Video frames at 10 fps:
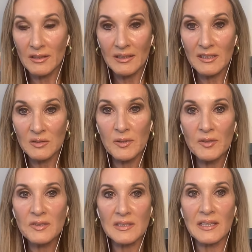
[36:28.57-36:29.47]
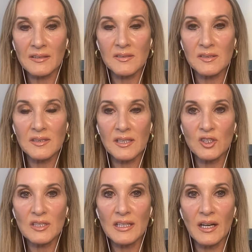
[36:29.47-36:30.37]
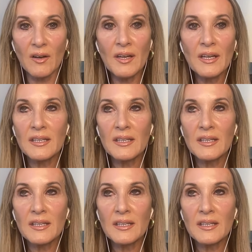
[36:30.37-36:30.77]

experiences like this discussion now